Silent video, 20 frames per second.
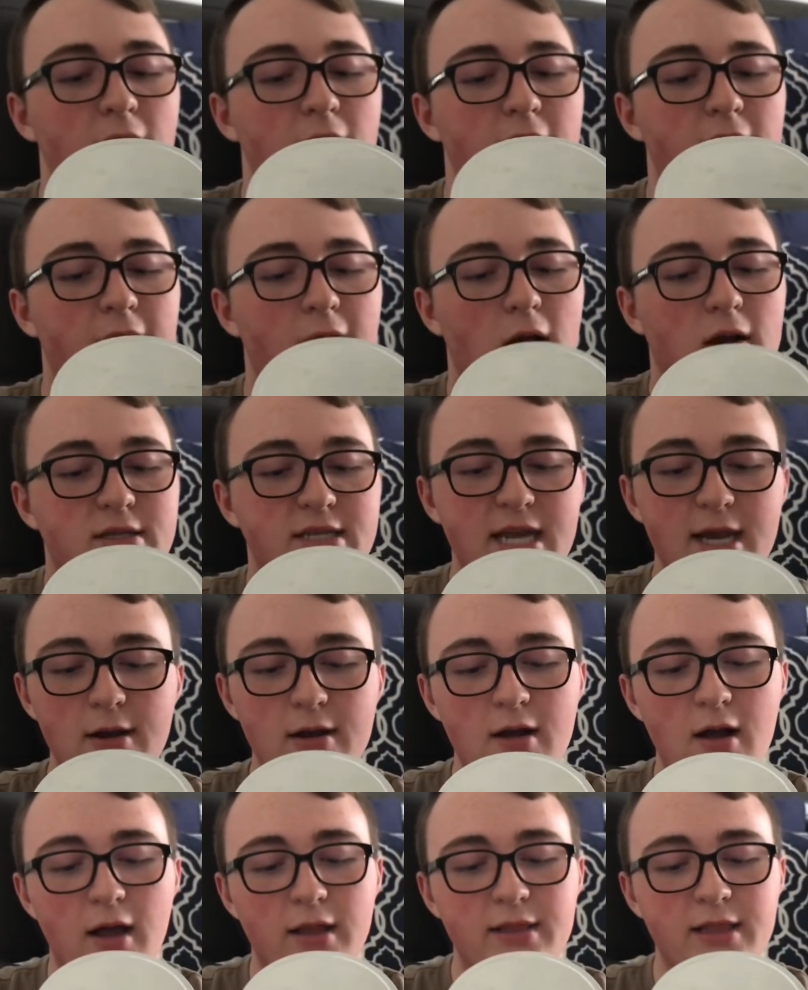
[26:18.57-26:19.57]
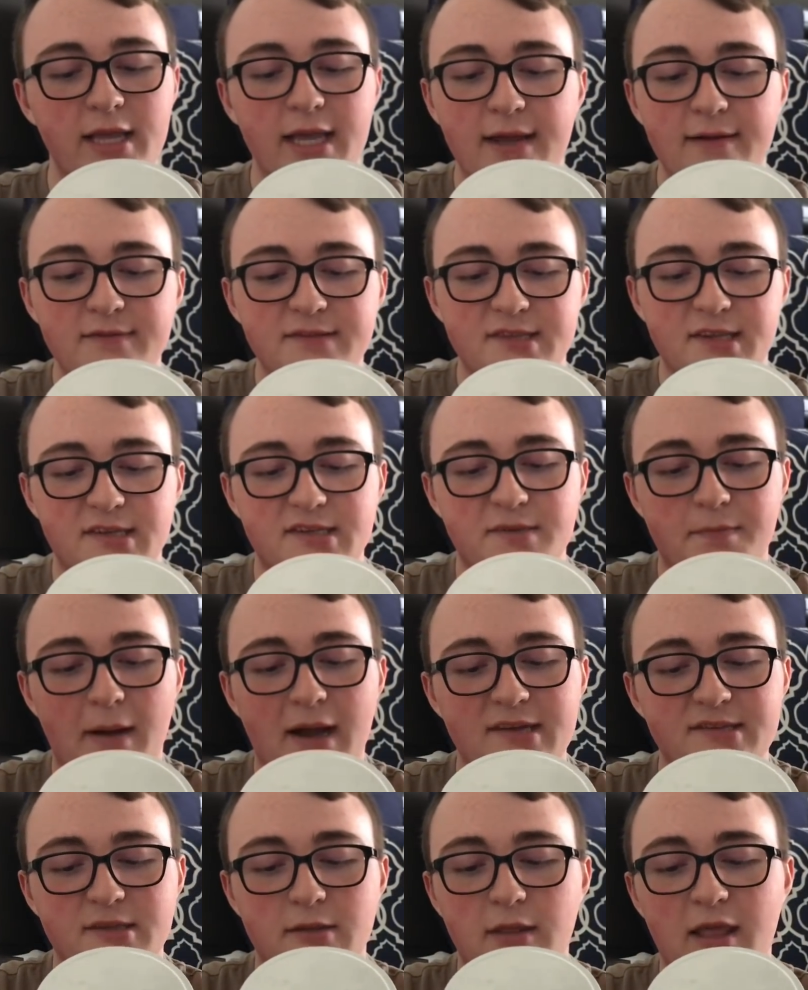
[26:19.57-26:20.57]
They are tarragon leaves,
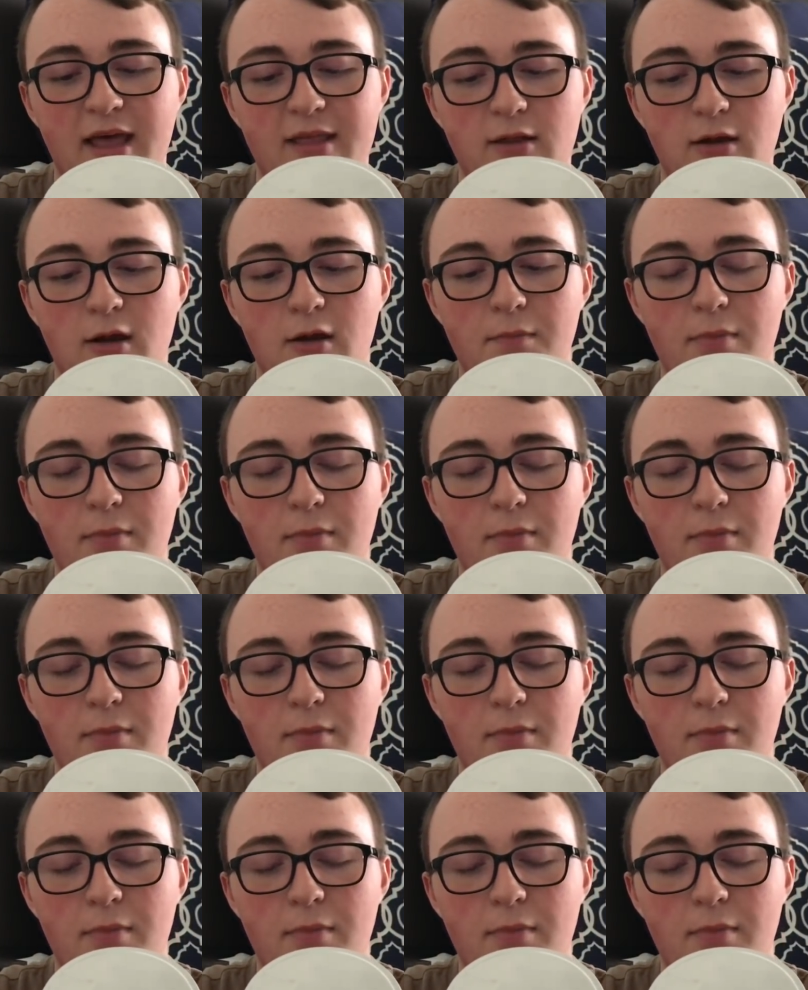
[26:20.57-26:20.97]
spiced leather,